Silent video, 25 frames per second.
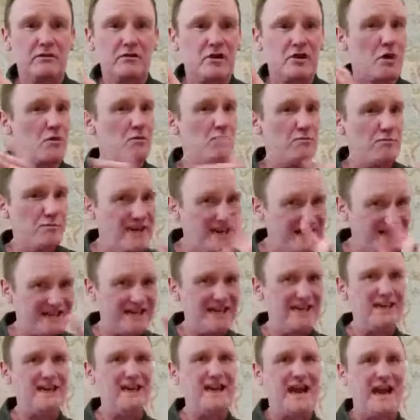Don't miss
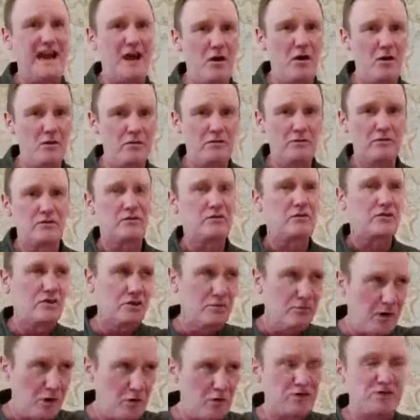any out.
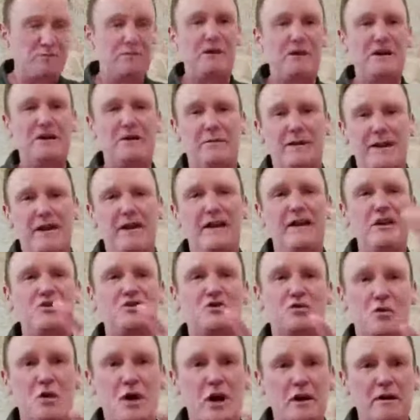You both speak about
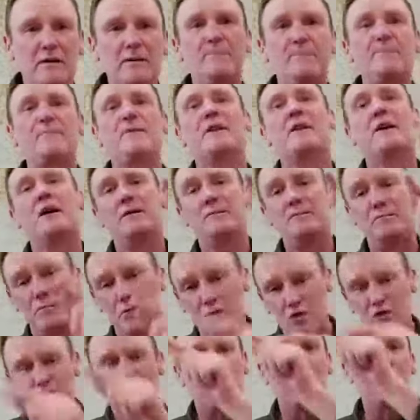each one and
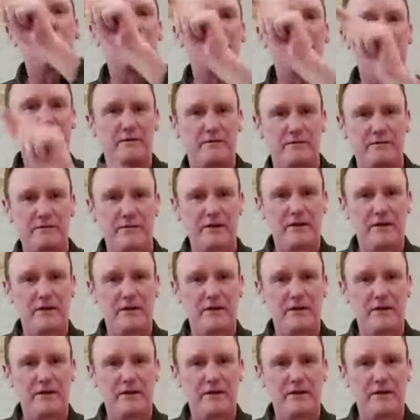move on.